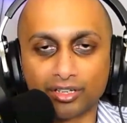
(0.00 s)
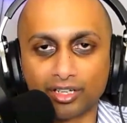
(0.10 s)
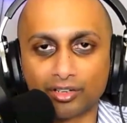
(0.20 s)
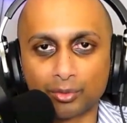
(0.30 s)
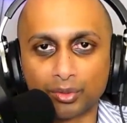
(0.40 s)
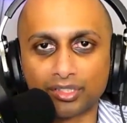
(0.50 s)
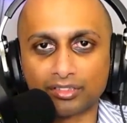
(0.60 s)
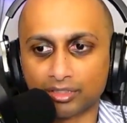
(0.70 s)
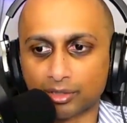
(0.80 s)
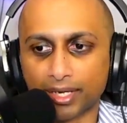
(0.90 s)
Like, everybody's
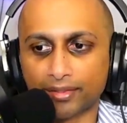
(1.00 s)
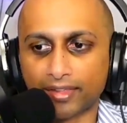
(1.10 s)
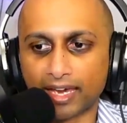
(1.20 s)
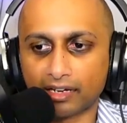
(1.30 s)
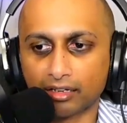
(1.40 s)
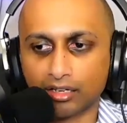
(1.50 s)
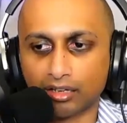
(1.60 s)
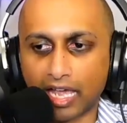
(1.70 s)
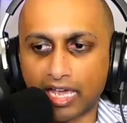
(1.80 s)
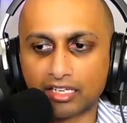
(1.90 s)
clear about that.
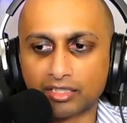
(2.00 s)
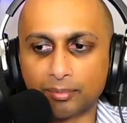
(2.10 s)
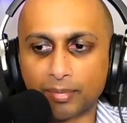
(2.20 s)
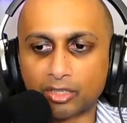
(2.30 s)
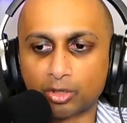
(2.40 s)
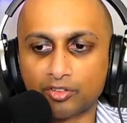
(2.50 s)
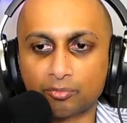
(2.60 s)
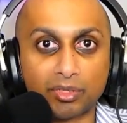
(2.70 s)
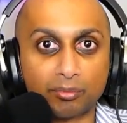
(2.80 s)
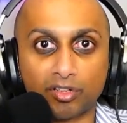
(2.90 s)
And it may not
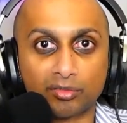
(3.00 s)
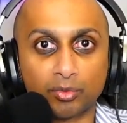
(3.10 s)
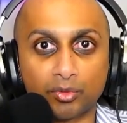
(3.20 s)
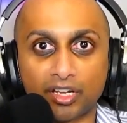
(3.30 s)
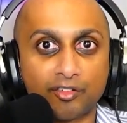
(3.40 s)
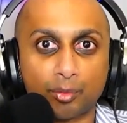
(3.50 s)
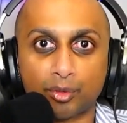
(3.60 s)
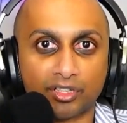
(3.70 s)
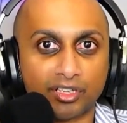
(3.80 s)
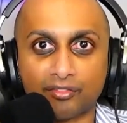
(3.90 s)
even be possible that
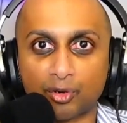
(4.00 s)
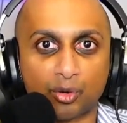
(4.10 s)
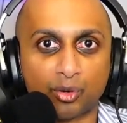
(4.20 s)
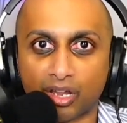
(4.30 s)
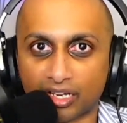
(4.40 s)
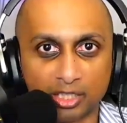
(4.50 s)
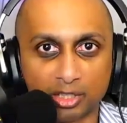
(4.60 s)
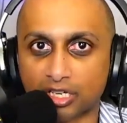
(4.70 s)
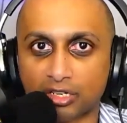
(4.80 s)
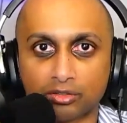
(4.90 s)
everybody can have their own
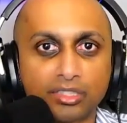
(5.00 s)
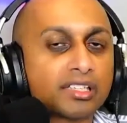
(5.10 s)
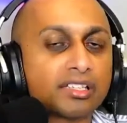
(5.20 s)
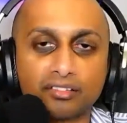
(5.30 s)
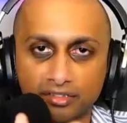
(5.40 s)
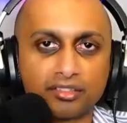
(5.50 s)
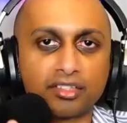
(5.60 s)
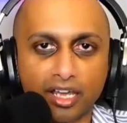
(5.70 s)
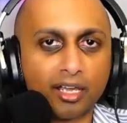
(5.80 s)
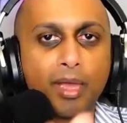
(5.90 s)
Lightning channel, at least
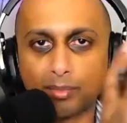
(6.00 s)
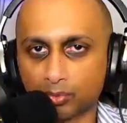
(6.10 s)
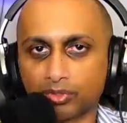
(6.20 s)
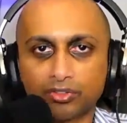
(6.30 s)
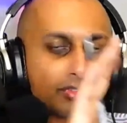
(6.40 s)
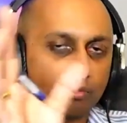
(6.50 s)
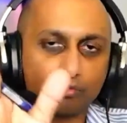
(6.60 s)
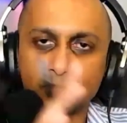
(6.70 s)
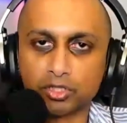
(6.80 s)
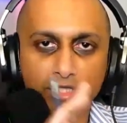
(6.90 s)
today. Maybe with
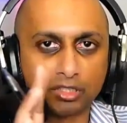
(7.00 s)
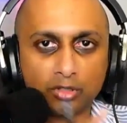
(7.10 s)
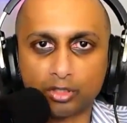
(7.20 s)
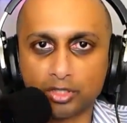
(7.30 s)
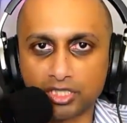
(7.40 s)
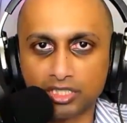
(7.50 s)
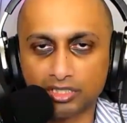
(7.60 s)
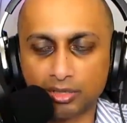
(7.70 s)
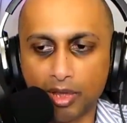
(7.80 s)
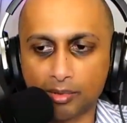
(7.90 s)
future
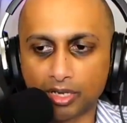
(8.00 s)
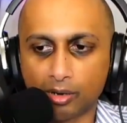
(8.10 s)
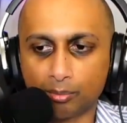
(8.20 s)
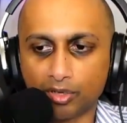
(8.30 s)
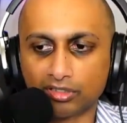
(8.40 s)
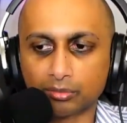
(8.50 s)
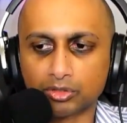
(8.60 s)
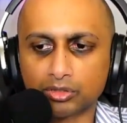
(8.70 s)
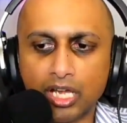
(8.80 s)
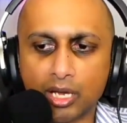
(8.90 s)
technology, it may become
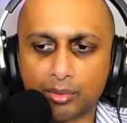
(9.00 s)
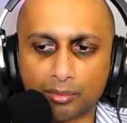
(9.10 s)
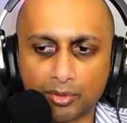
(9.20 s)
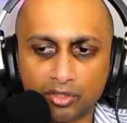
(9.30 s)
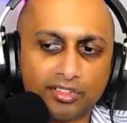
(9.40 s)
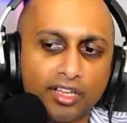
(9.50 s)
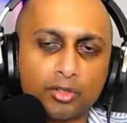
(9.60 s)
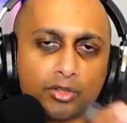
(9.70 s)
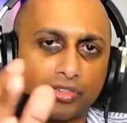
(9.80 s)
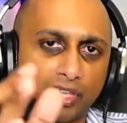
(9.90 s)
possible. But I'm curious how
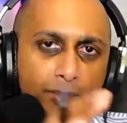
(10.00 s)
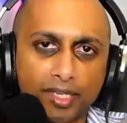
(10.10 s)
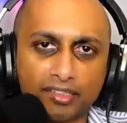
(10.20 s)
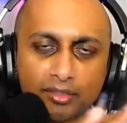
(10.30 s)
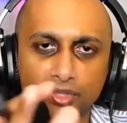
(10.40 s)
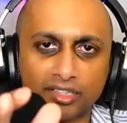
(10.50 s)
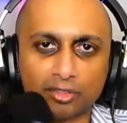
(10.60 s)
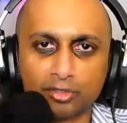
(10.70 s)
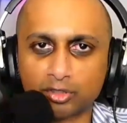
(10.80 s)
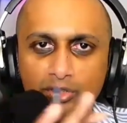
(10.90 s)
you're thinking about some of these
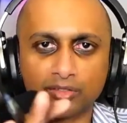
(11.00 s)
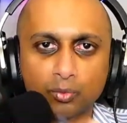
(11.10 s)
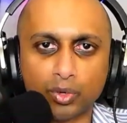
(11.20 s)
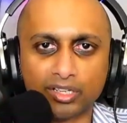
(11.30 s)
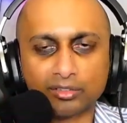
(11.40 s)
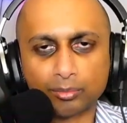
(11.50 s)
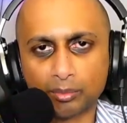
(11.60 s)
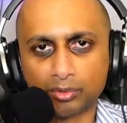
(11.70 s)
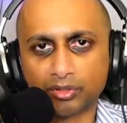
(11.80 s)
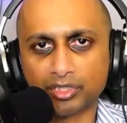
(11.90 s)
alternative ways that
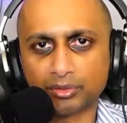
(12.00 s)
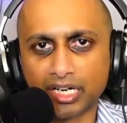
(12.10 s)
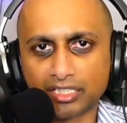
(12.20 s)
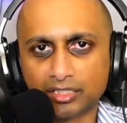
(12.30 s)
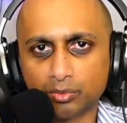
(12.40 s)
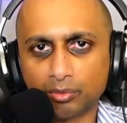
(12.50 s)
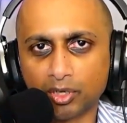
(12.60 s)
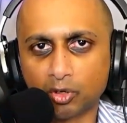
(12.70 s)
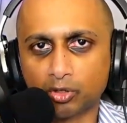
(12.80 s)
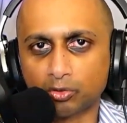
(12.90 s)
people are interacting with
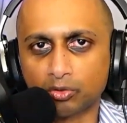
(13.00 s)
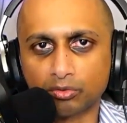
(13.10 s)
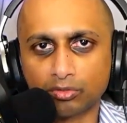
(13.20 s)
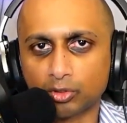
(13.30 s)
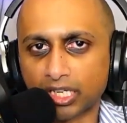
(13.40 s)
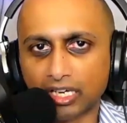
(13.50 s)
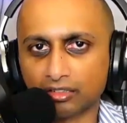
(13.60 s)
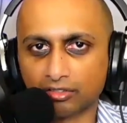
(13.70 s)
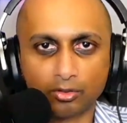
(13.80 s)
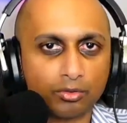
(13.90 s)
Bitcoin or looking at
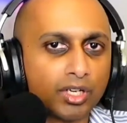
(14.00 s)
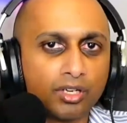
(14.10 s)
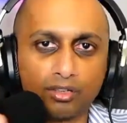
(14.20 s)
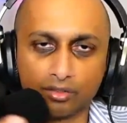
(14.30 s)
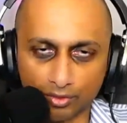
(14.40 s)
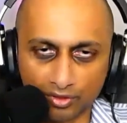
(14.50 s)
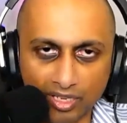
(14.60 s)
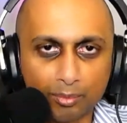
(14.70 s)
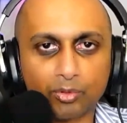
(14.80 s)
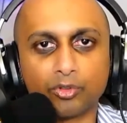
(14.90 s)
it. So, for
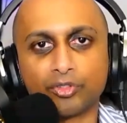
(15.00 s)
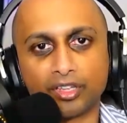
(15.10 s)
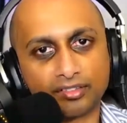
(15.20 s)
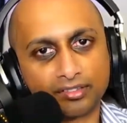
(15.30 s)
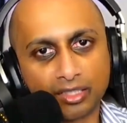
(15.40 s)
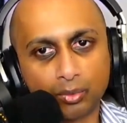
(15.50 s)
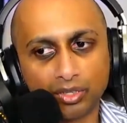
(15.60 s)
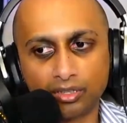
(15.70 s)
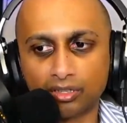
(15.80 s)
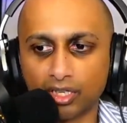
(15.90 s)
example, there's
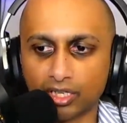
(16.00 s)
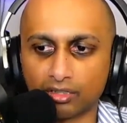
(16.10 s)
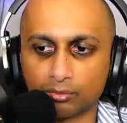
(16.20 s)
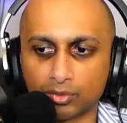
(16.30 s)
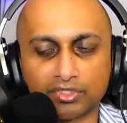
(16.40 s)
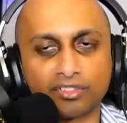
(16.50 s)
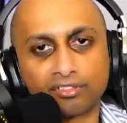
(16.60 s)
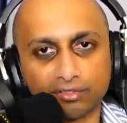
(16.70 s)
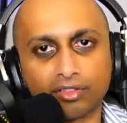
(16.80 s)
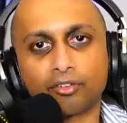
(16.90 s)
Liquid, which
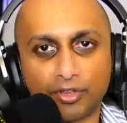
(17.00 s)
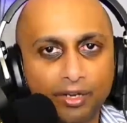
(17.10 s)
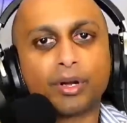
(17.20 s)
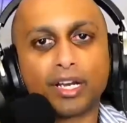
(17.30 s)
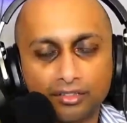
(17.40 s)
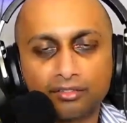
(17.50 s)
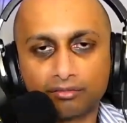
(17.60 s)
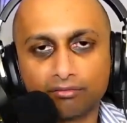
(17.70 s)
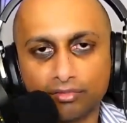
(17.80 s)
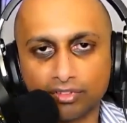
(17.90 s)
is a
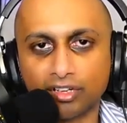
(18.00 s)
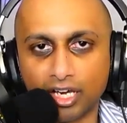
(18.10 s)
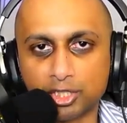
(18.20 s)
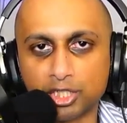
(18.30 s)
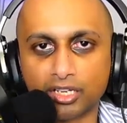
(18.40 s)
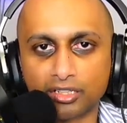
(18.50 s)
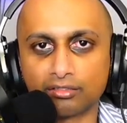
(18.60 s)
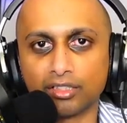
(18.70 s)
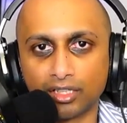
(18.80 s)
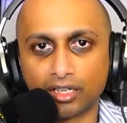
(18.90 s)
federated
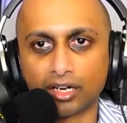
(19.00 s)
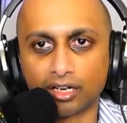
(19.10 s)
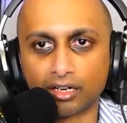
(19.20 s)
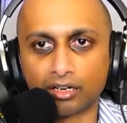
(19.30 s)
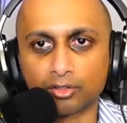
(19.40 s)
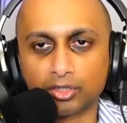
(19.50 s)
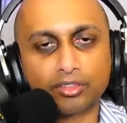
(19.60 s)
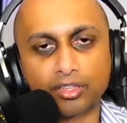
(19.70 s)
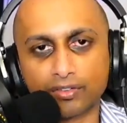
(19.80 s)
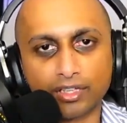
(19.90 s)
sidechain. You
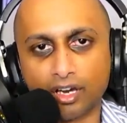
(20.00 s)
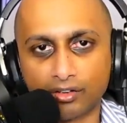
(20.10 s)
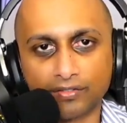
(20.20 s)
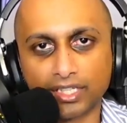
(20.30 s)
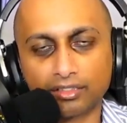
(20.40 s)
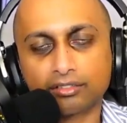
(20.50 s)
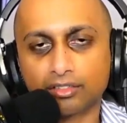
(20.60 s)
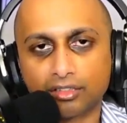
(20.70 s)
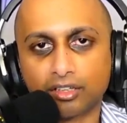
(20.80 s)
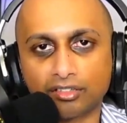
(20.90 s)
can think of it kind of like a
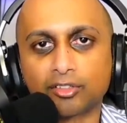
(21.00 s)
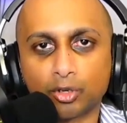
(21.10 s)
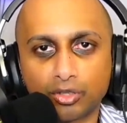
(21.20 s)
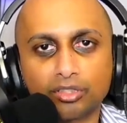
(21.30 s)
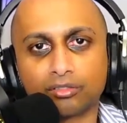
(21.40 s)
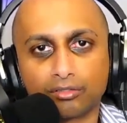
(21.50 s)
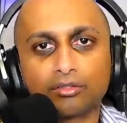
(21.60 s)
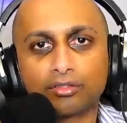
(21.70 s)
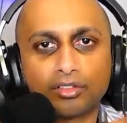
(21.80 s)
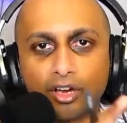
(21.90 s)
custodian,
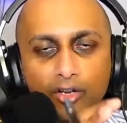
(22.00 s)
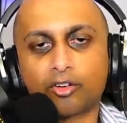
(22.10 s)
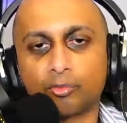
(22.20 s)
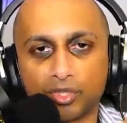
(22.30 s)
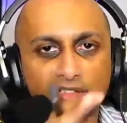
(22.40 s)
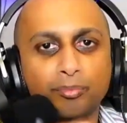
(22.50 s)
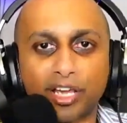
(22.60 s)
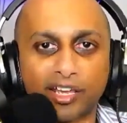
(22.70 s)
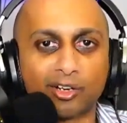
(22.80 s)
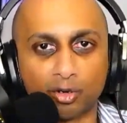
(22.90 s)
kind of, but
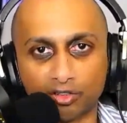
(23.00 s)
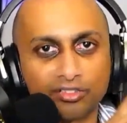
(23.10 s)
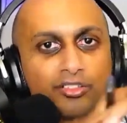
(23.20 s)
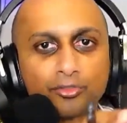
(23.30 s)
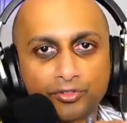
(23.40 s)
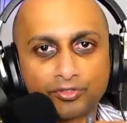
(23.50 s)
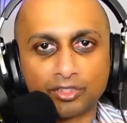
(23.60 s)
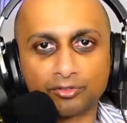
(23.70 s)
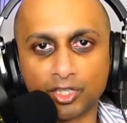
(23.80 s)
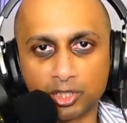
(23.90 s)
spread across the
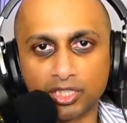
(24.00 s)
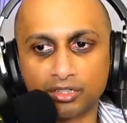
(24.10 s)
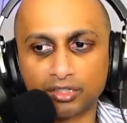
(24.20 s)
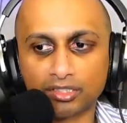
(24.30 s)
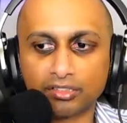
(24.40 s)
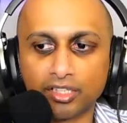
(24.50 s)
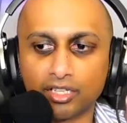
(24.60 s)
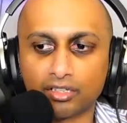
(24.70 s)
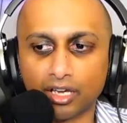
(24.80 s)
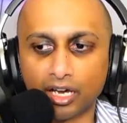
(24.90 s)
15 functionaries.
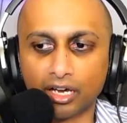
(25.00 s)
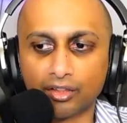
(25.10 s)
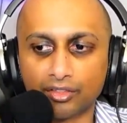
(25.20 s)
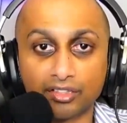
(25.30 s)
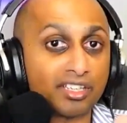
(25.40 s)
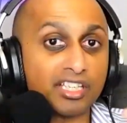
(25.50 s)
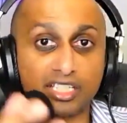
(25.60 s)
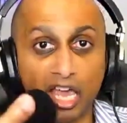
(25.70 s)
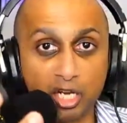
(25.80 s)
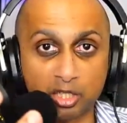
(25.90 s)
There's
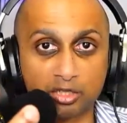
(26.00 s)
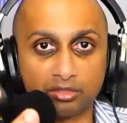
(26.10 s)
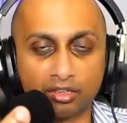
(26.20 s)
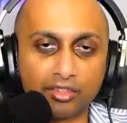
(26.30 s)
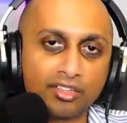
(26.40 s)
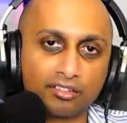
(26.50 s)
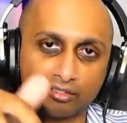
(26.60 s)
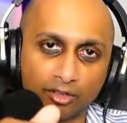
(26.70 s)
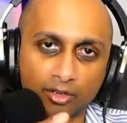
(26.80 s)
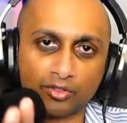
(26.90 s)
eCash, and
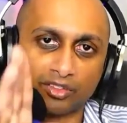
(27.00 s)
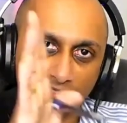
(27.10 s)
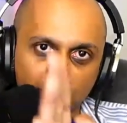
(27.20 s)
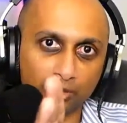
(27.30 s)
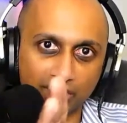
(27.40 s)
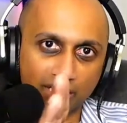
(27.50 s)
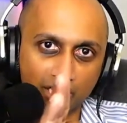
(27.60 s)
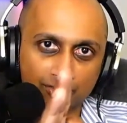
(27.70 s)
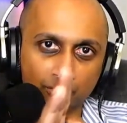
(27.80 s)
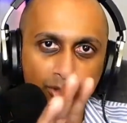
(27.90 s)
there's kind of the single
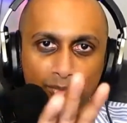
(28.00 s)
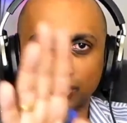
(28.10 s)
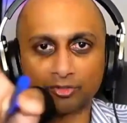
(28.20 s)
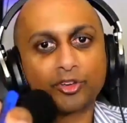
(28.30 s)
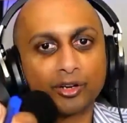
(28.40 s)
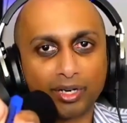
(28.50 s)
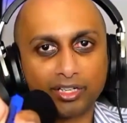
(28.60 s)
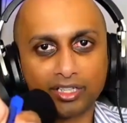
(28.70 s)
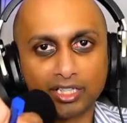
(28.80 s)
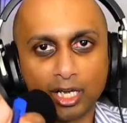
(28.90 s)
eCash form and the
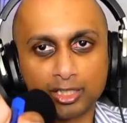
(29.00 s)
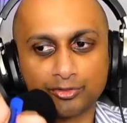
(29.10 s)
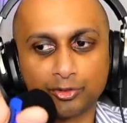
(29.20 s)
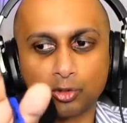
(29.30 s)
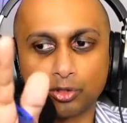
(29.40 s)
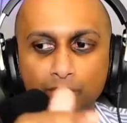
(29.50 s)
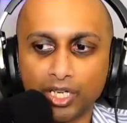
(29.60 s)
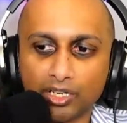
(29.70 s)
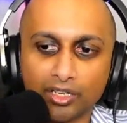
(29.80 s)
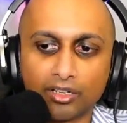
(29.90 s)
federated eCash form.
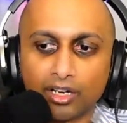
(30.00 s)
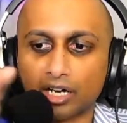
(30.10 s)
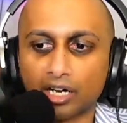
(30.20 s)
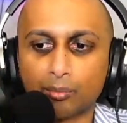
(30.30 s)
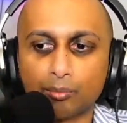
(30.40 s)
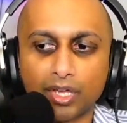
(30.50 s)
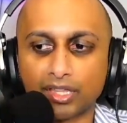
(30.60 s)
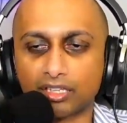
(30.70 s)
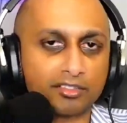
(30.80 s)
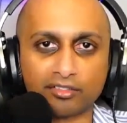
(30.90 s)

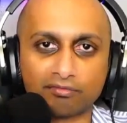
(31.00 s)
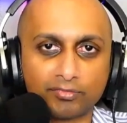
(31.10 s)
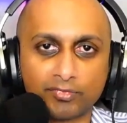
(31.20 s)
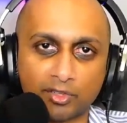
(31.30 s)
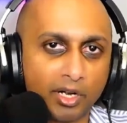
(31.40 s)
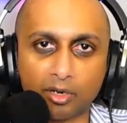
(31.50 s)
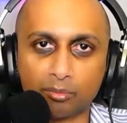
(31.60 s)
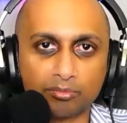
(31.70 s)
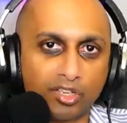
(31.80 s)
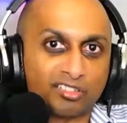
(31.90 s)
And there's just straight
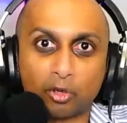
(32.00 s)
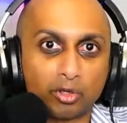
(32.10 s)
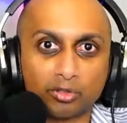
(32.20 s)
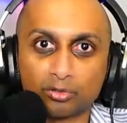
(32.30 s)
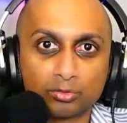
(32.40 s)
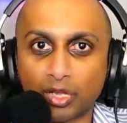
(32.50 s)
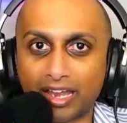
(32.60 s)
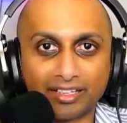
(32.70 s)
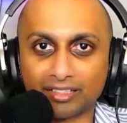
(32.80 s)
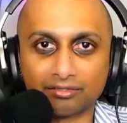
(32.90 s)
up custodial
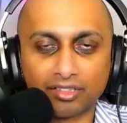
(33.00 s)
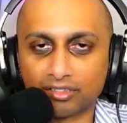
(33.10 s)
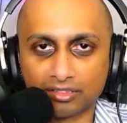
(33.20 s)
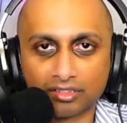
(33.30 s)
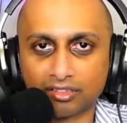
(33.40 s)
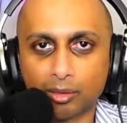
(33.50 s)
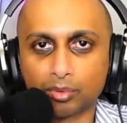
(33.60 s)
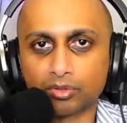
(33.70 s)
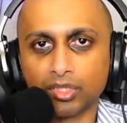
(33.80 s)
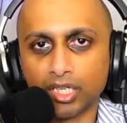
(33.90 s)
Lightning as an
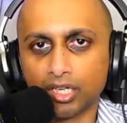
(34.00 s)
example.